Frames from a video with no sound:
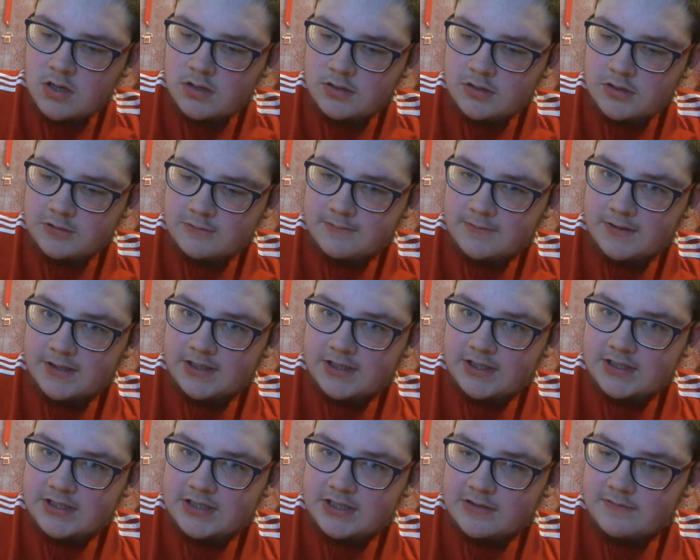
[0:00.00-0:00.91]
Just write
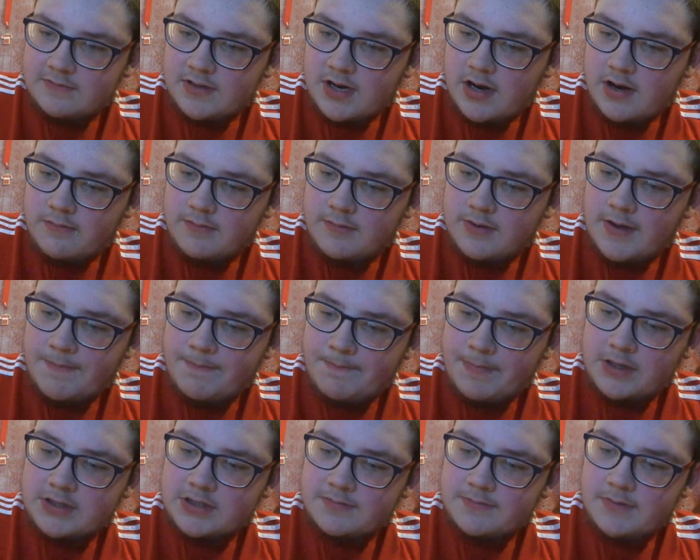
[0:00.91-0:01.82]
these down, then I will get
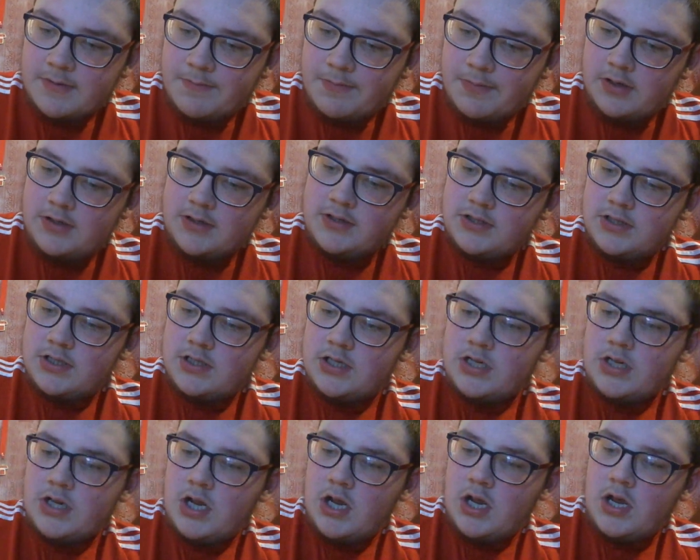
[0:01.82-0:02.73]
back to me point.
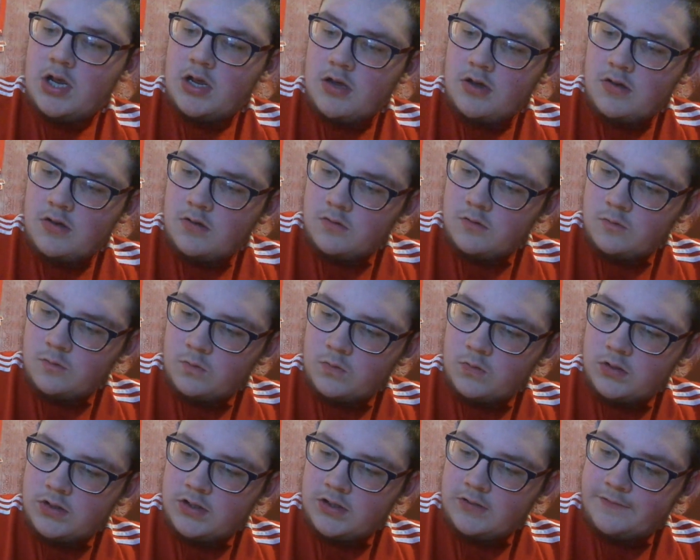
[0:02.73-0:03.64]

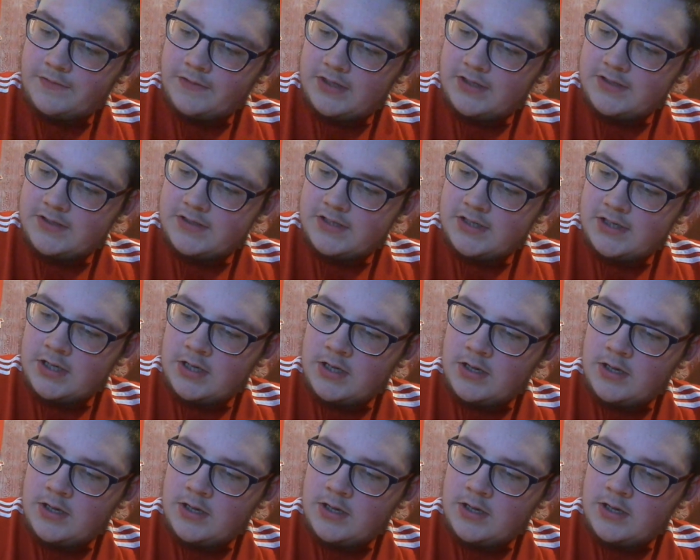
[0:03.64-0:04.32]
1-0 Valencia.